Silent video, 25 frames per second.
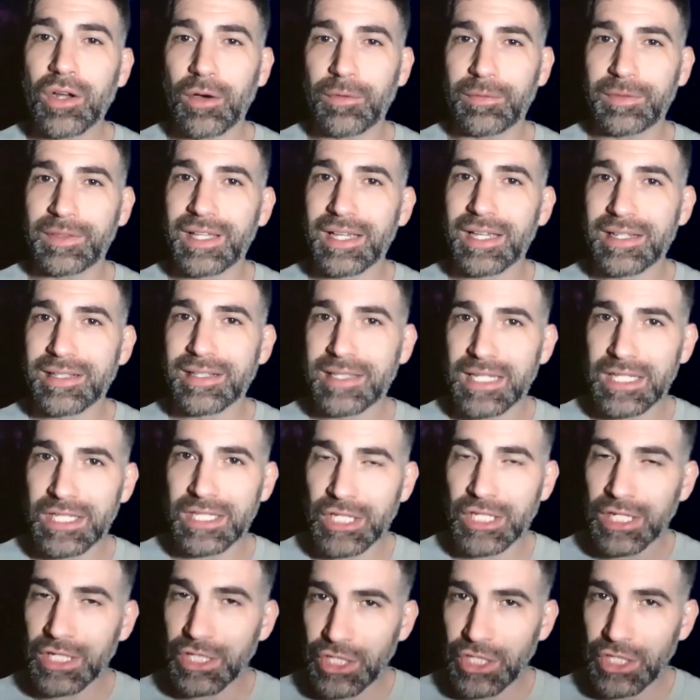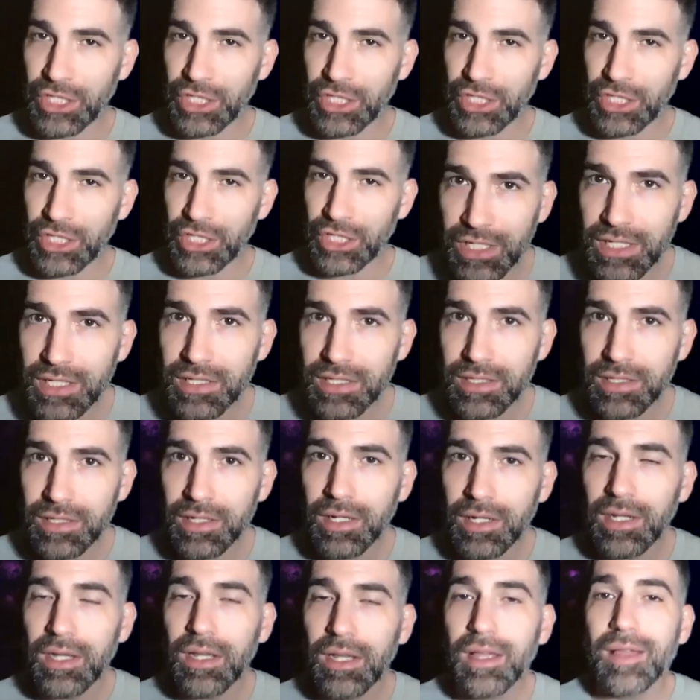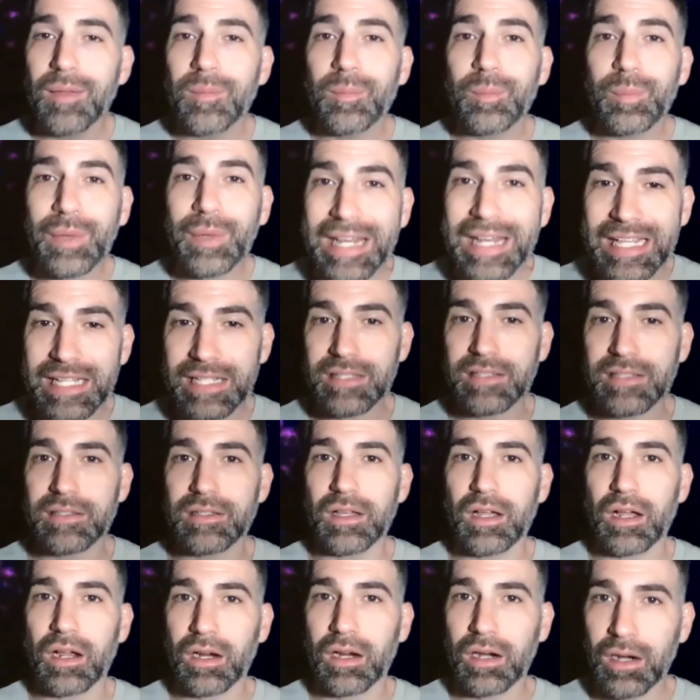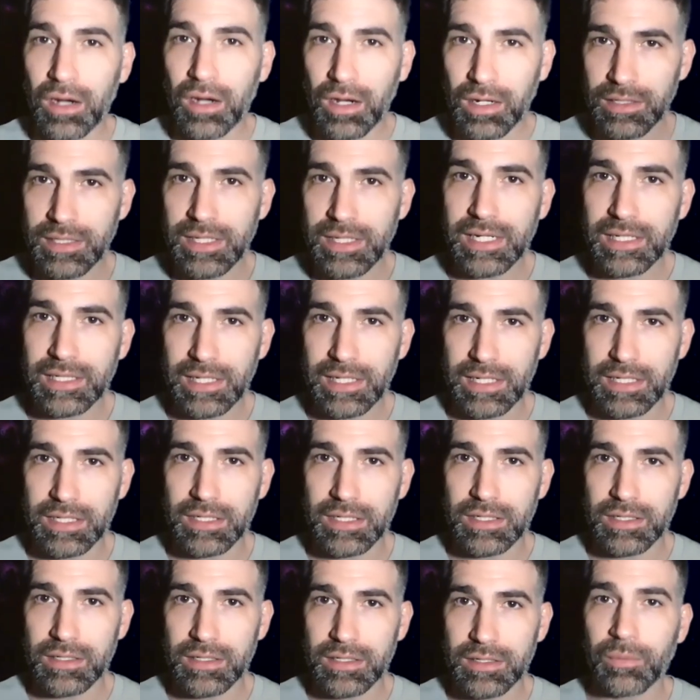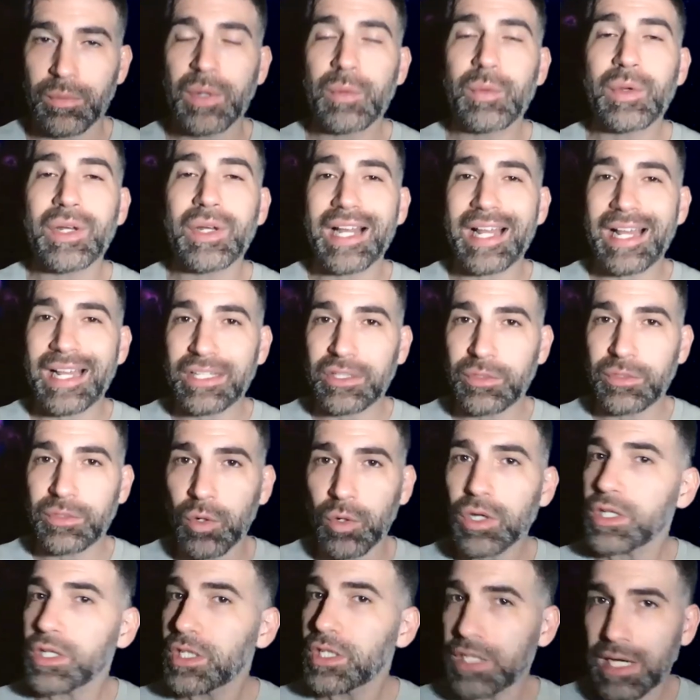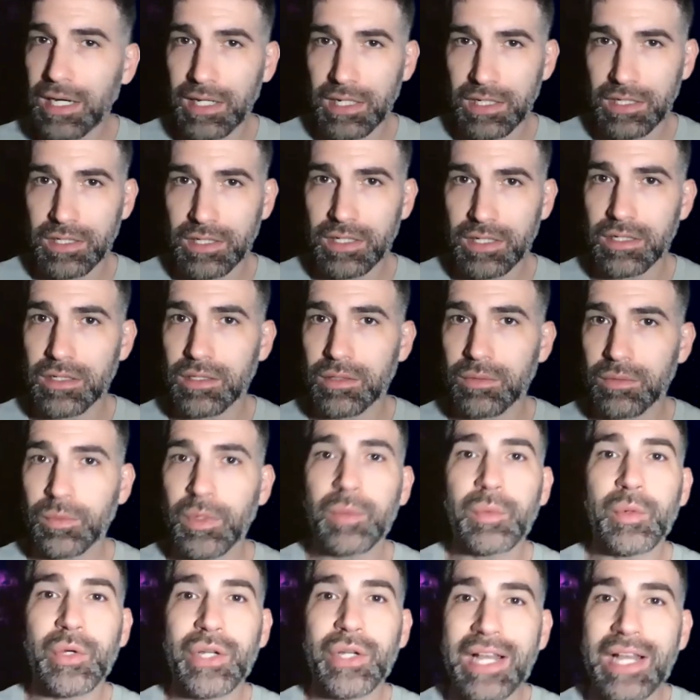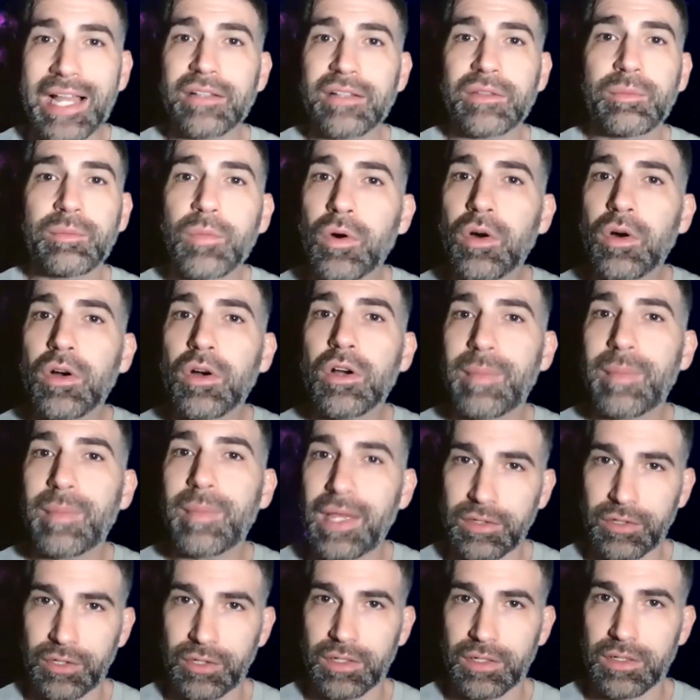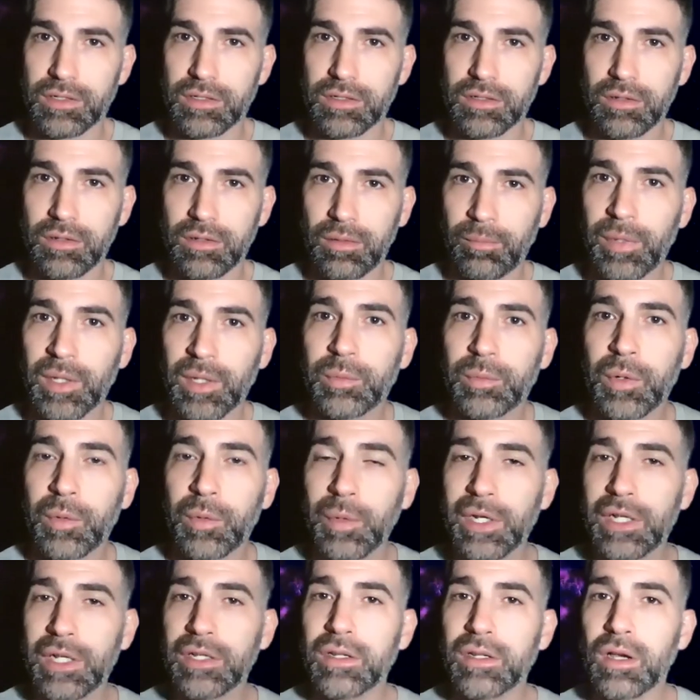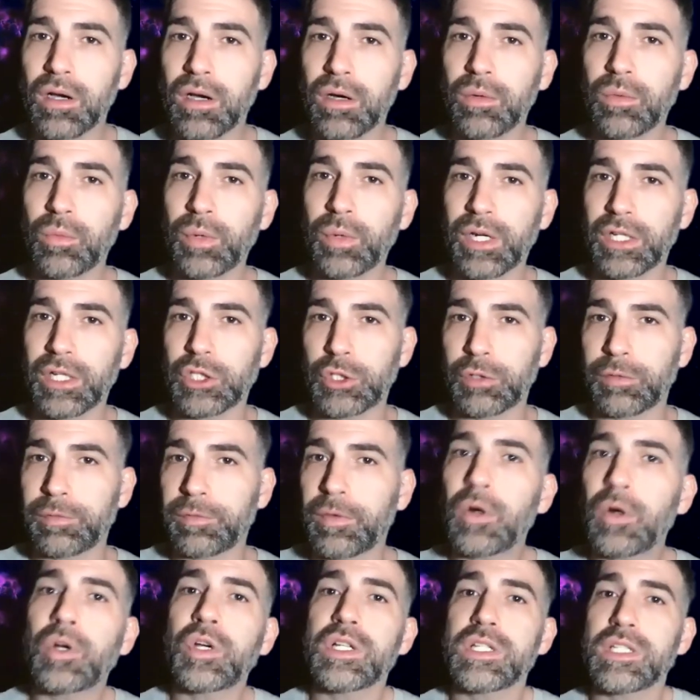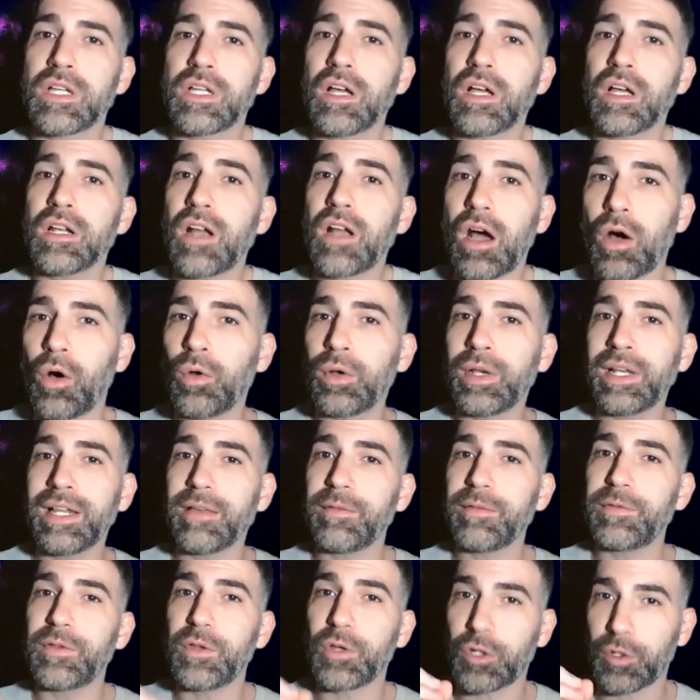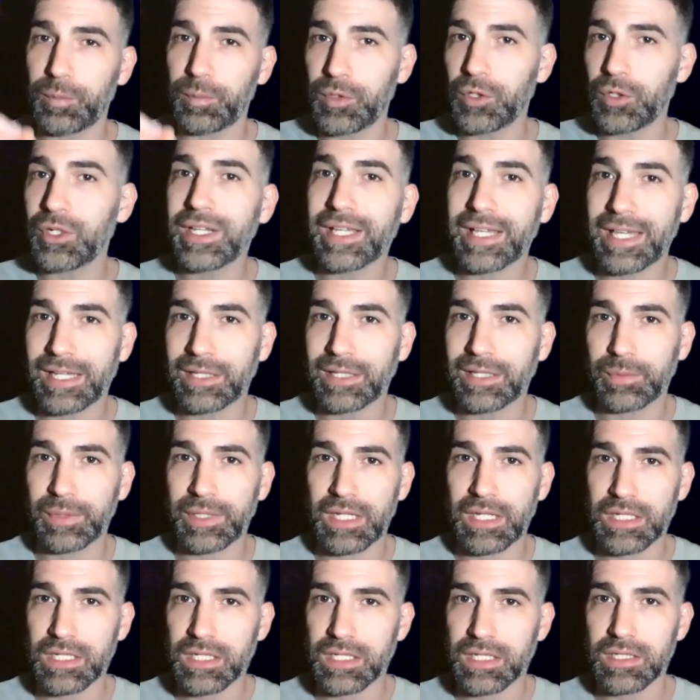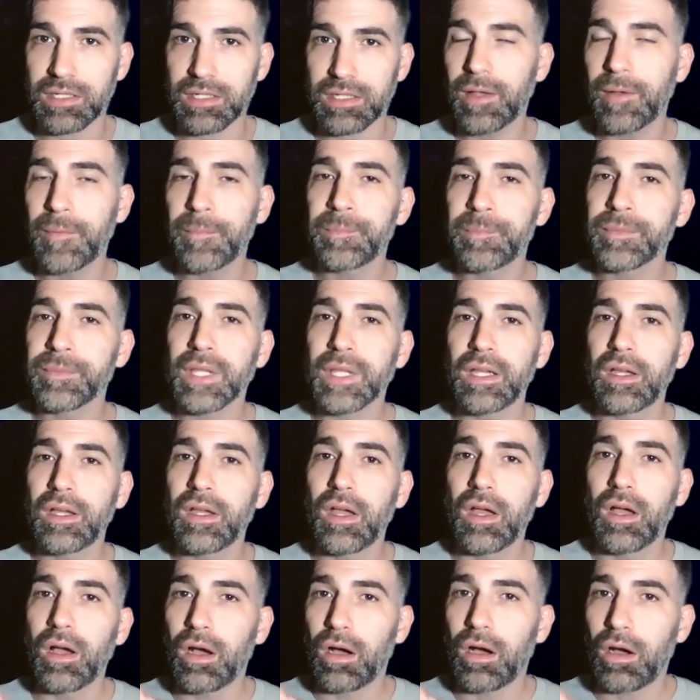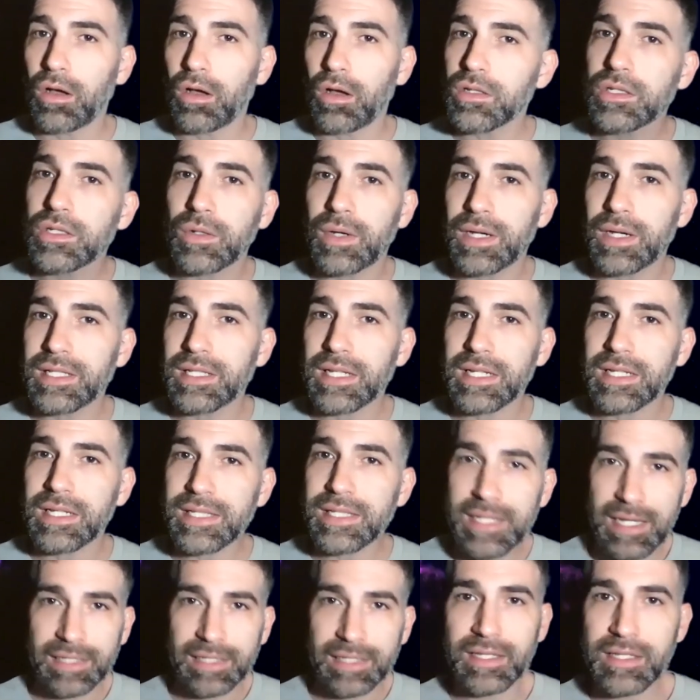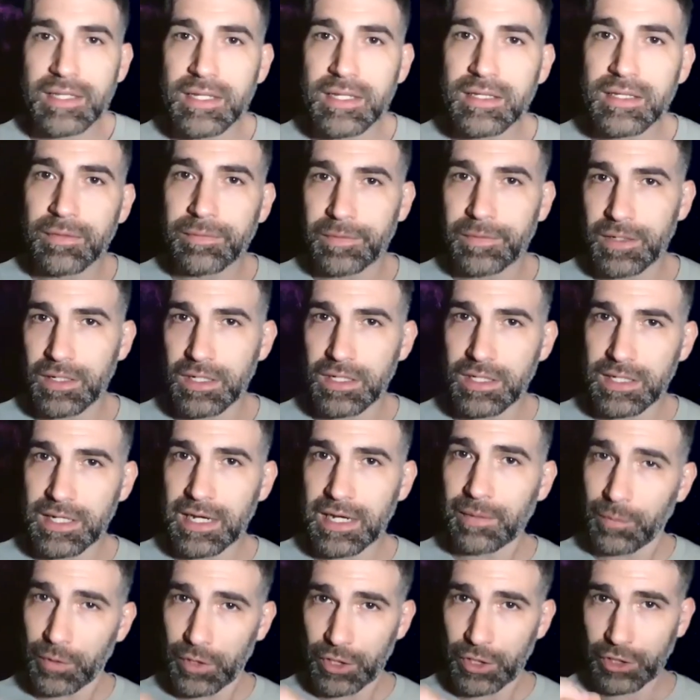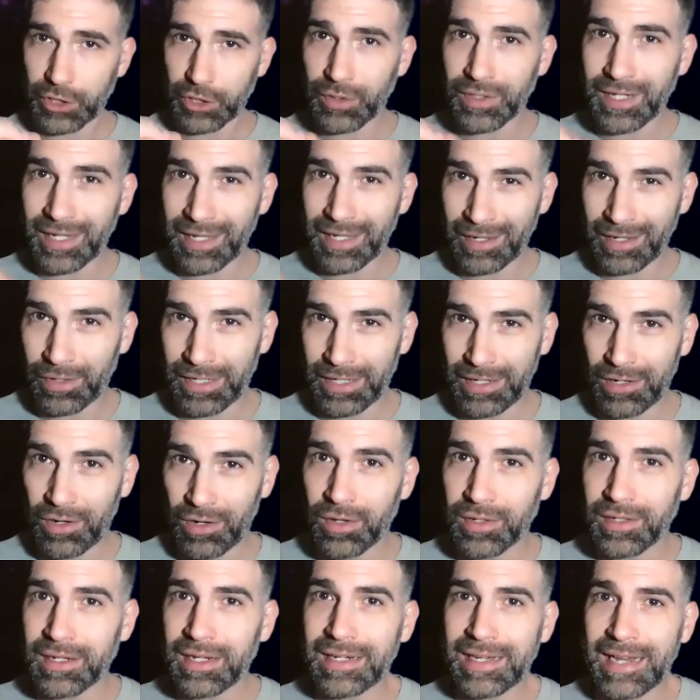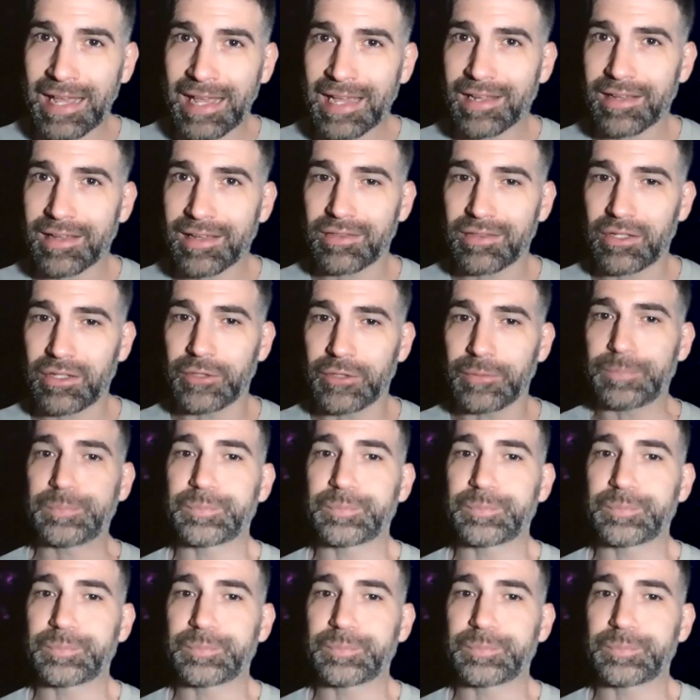of the existing challenges, please contact us. We will add more challenges. We will add more mentors, but we will know where to focus on only if you communicate with us. Also, as I said, this is the first time we're doing an online hackathon.